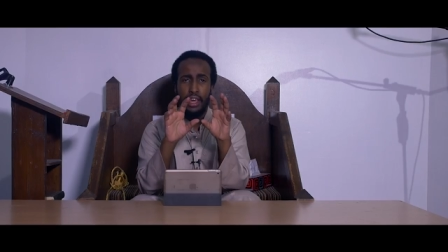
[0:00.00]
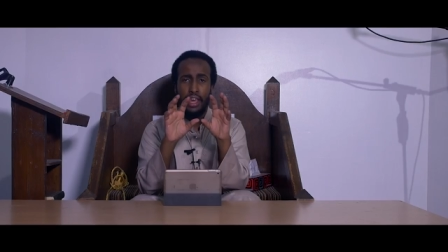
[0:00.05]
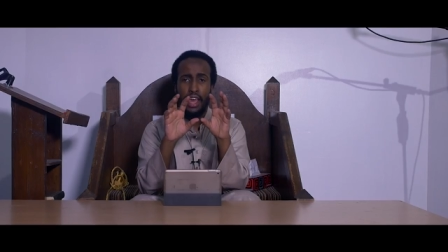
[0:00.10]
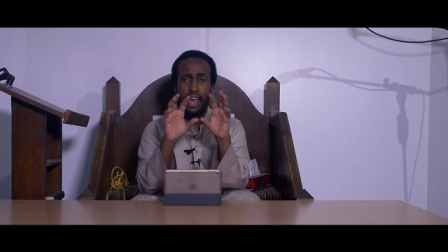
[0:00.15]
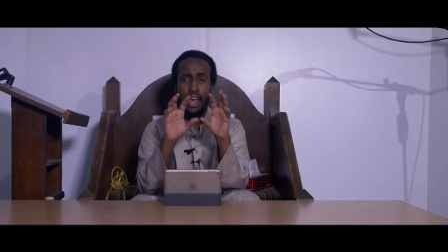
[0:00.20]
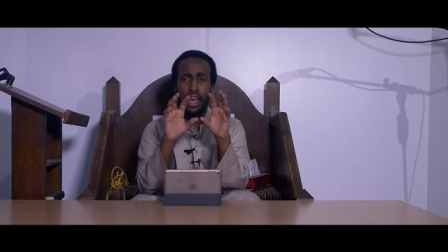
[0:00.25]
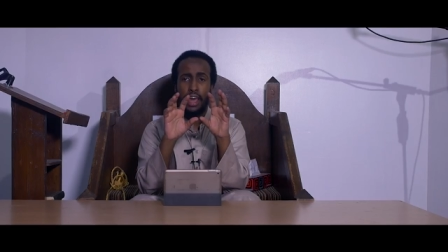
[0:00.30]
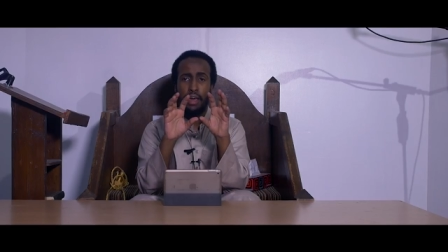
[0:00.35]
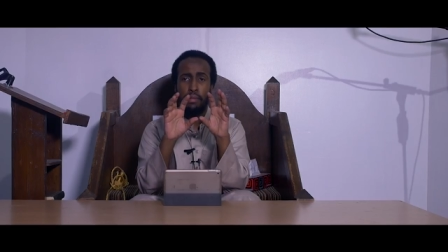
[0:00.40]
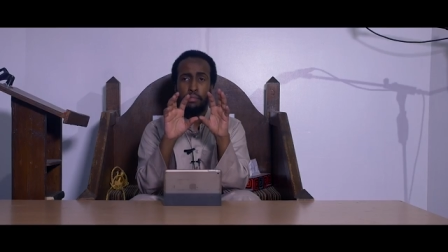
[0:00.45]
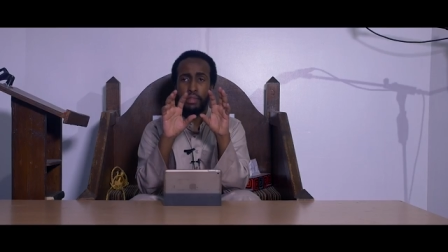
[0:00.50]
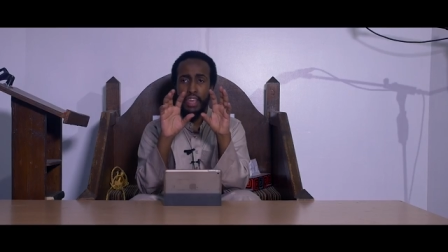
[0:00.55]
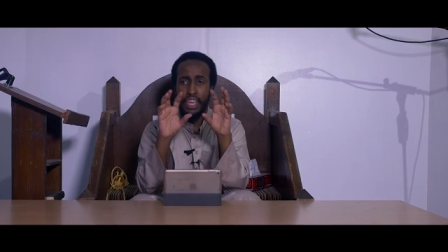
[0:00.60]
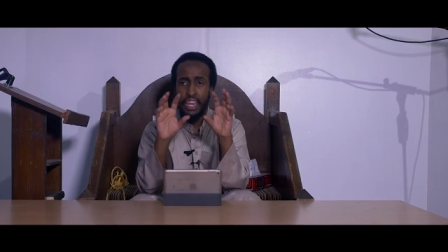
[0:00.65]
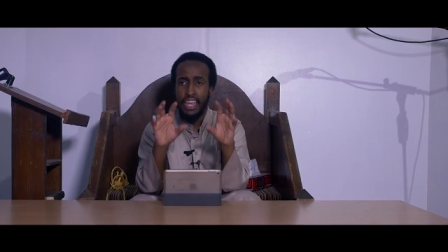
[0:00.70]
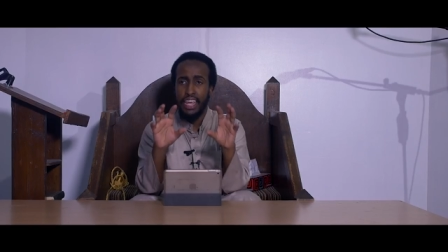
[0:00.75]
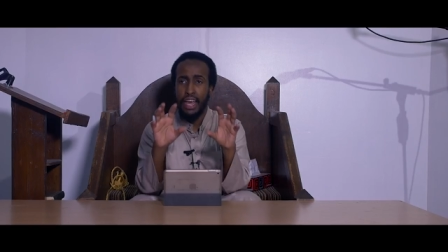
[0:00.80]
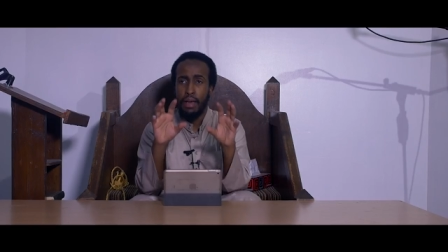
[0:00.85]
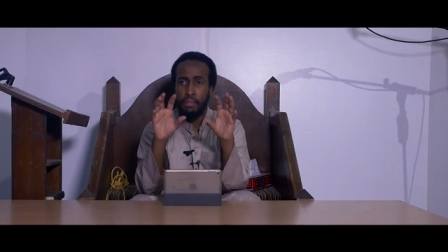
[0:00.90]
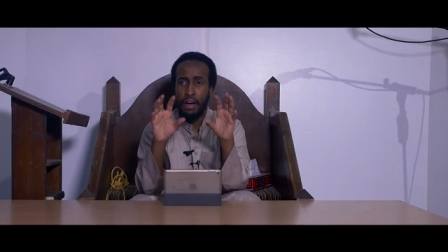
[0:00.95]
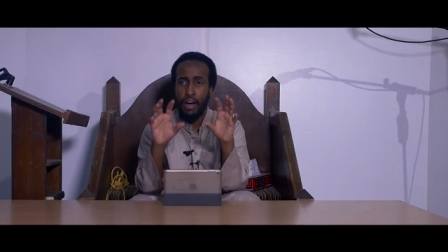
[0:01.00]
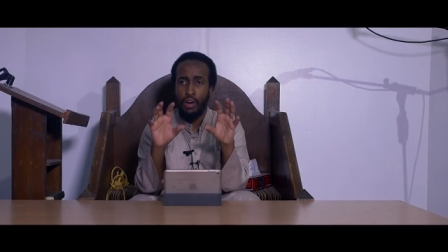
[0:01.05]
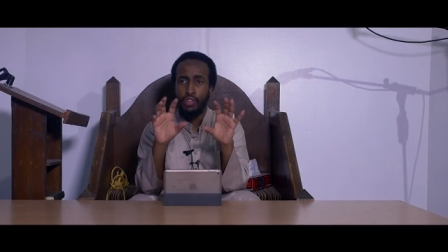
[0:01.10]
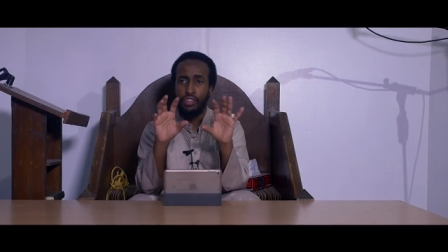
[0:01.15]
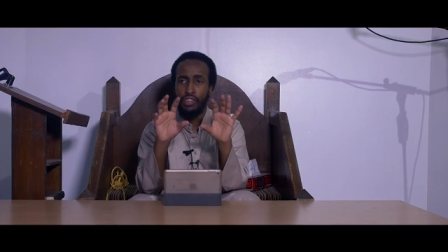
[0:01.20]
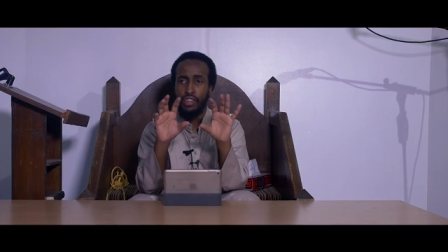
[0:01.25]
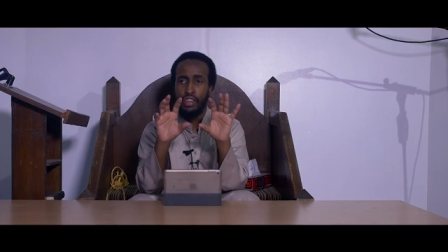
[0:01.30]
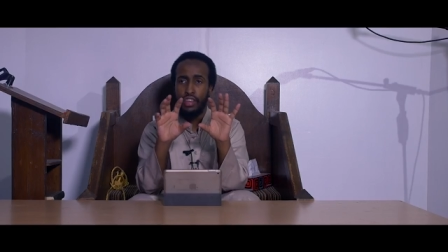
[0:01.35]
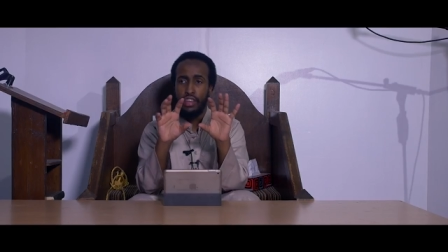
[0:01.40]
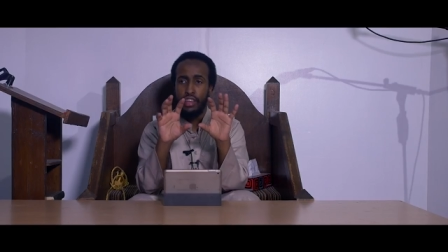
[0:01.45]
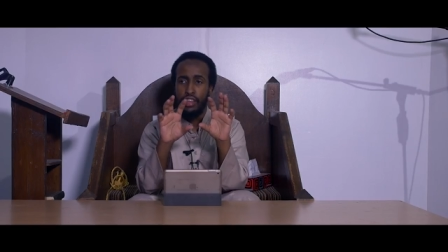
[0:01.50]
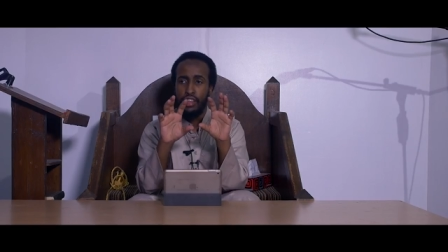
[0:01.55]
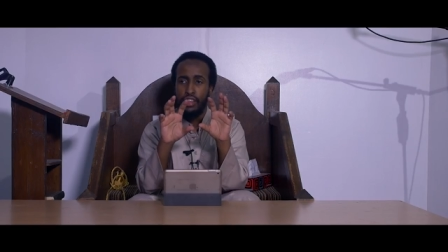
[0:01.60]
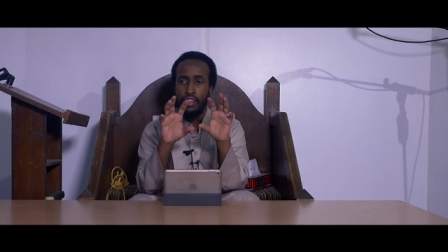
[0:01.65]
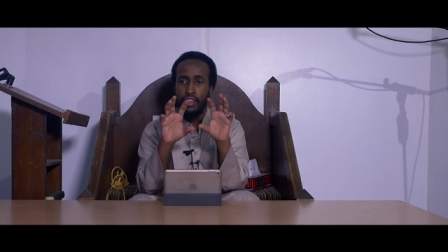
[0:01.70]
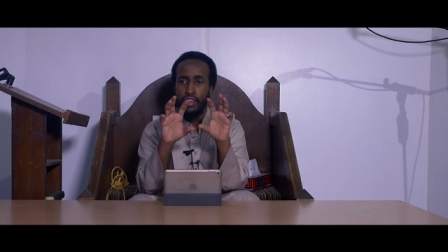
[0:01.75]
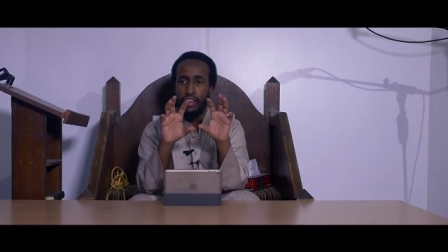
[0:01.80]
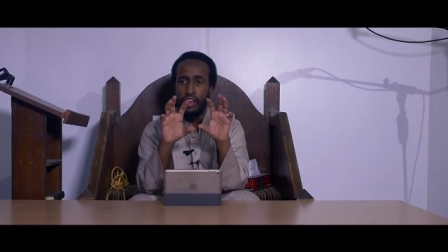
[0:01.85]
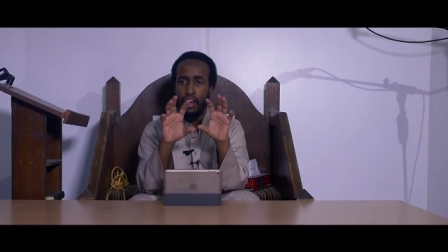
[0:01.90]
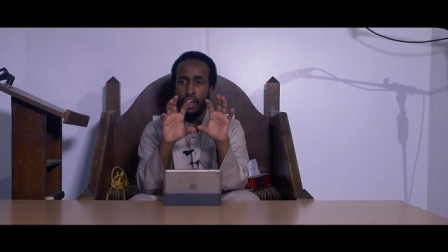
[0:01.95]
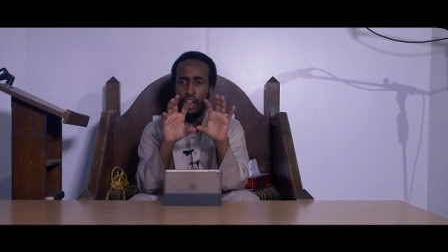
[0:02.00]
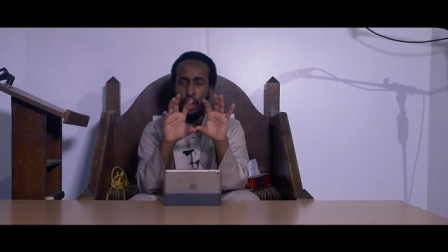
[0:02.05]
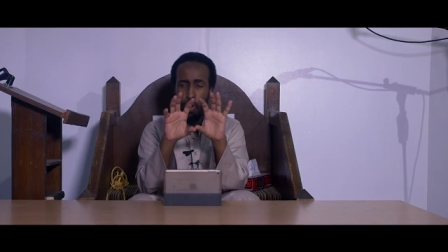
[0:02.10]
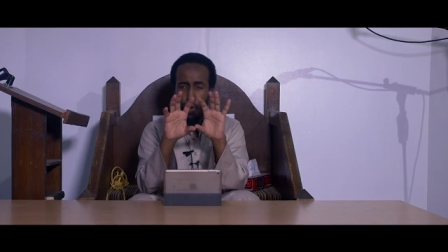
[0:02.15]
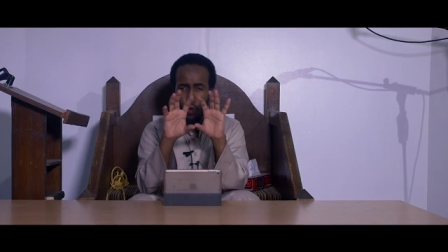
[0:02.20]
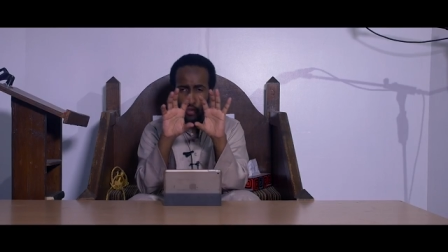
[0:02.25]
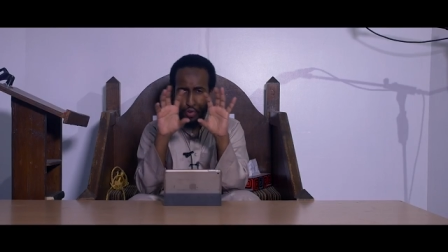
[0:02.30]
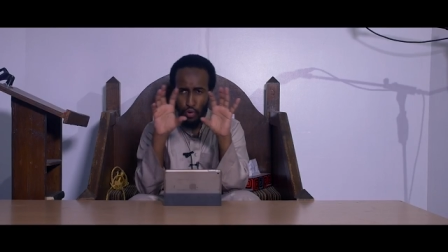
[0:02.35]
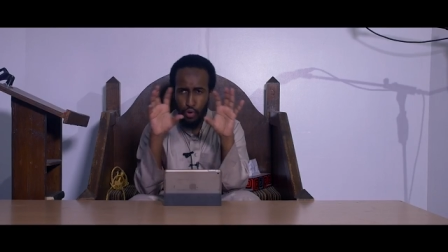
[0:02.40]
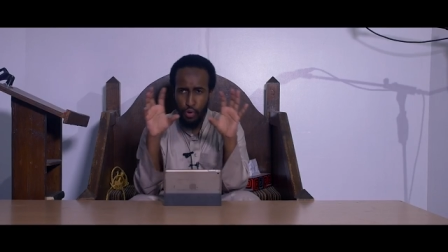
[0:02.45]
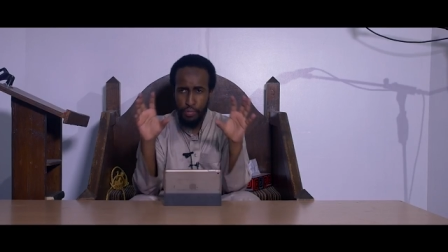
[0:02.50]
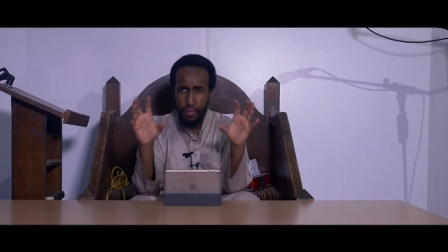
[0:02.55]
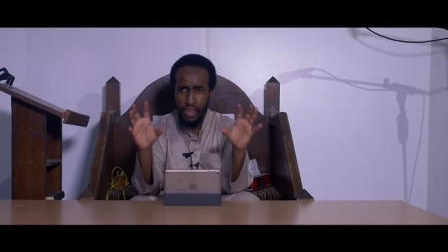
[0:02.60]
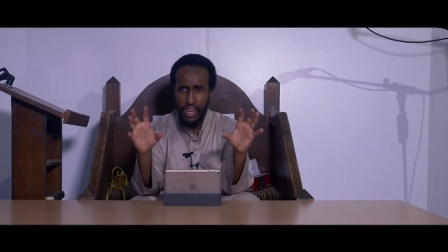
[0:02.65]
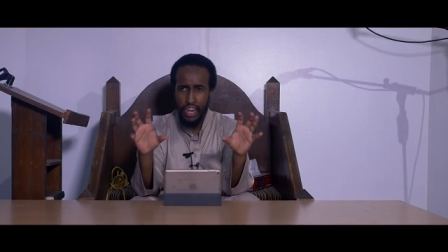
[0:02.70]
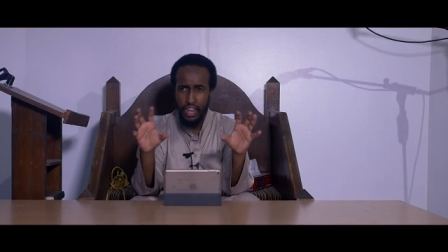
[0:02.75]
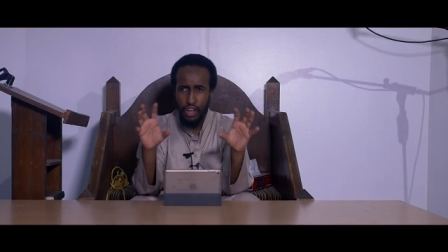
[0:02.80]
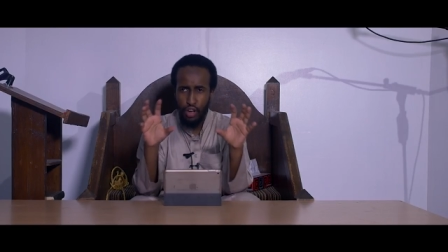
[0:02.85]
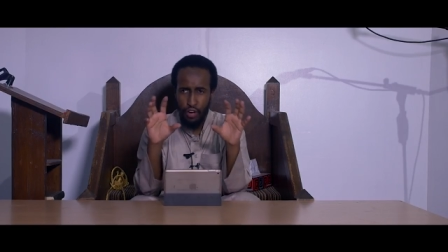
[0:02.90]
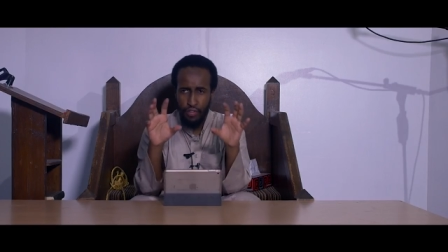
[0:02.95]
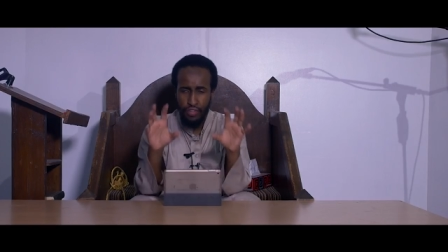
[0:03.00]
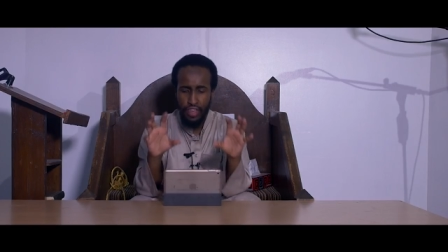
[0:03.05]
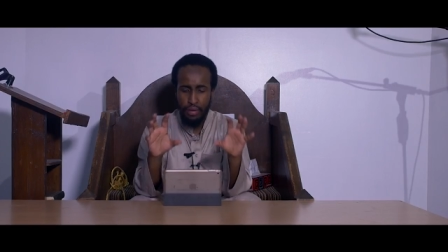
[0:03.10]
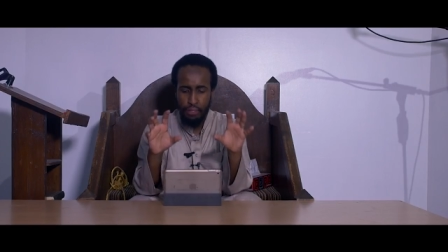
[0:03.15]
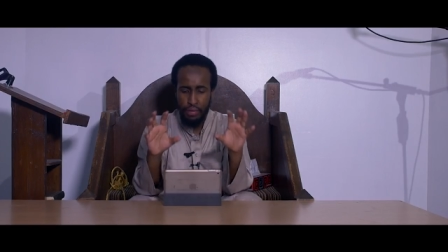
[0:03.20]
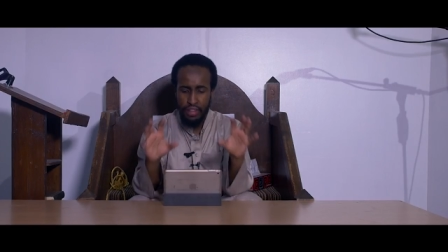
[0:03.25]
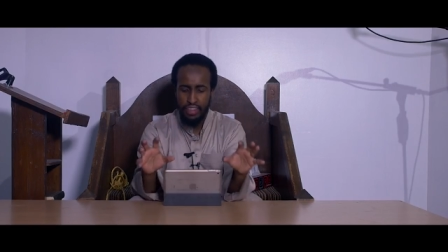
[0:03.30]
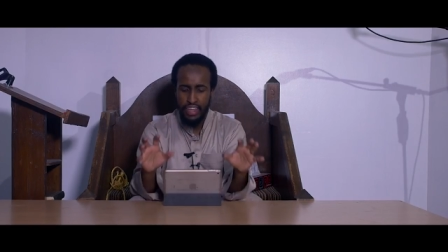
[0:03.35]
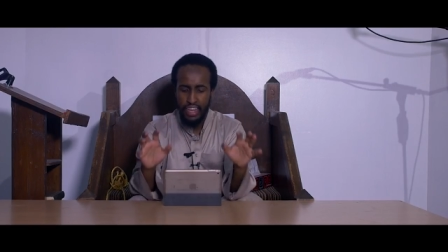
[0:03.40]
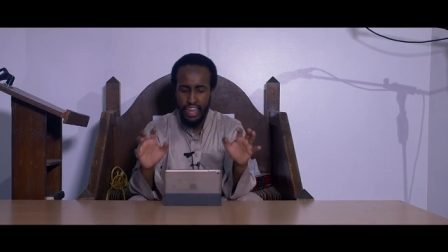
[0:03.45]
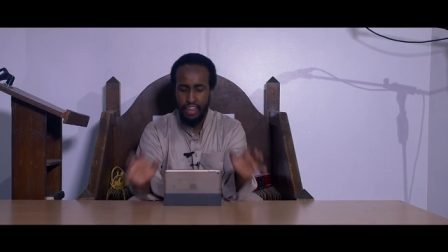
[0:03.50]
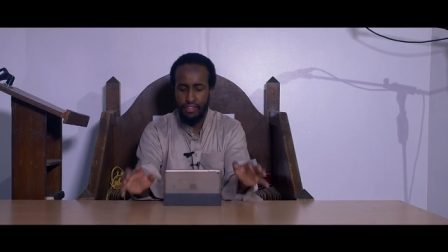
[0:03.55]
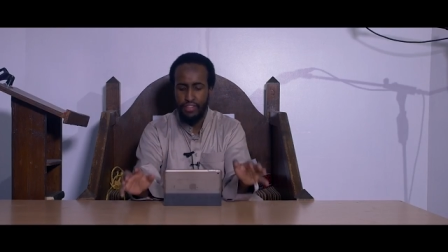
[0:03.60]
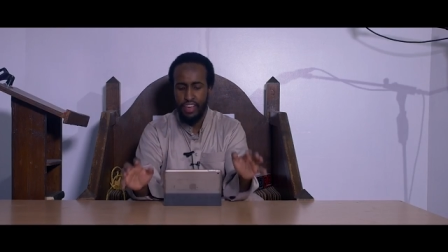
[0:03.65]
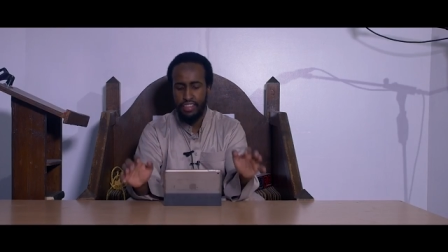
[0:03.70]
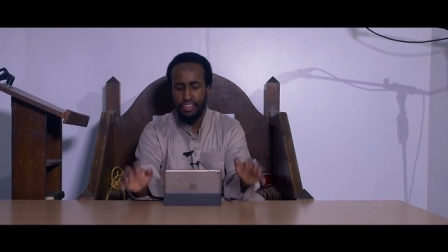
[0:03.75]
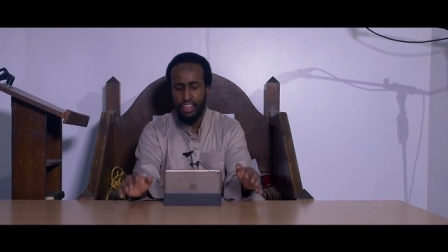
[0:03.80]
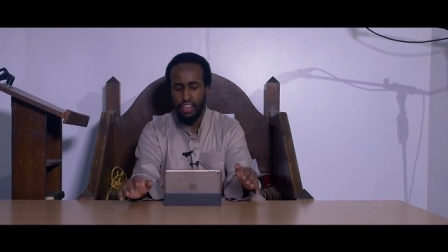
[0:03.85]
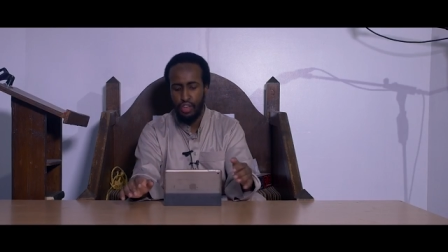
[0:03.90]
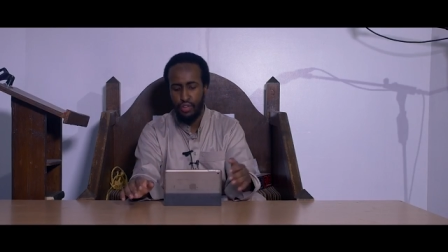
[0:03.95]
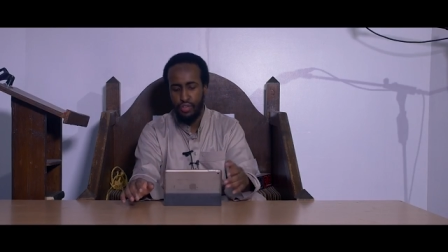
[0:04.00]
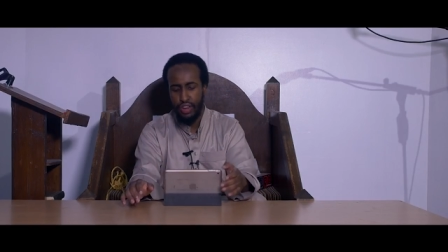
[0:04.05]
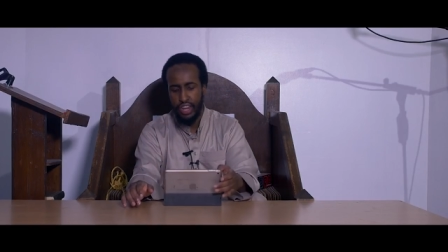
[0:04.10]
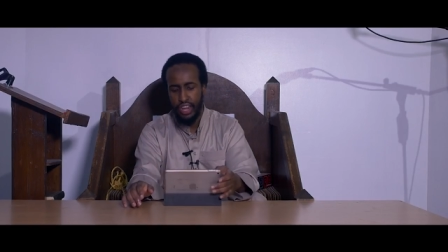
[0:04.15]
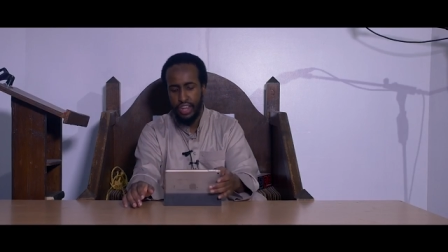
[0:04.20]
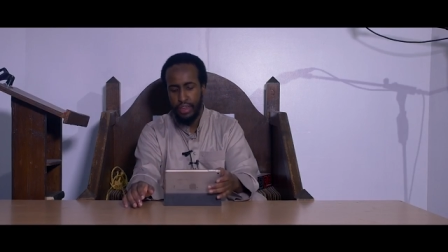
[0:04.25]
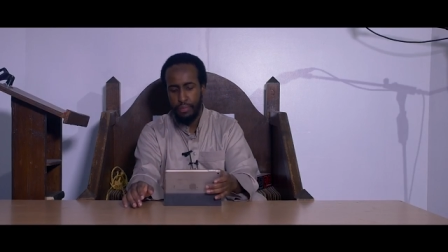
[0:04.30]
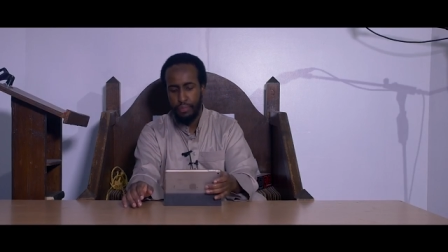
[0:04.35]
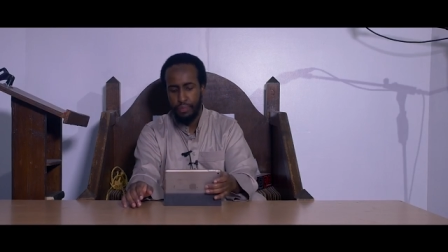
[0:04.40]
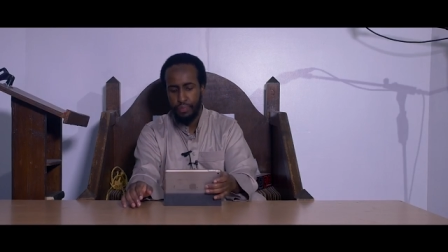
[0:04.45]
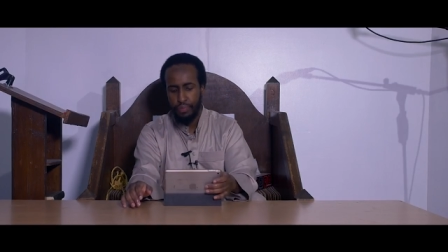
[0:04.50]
uh, meaning about uh, overall meaning of that particular verse that you're reading.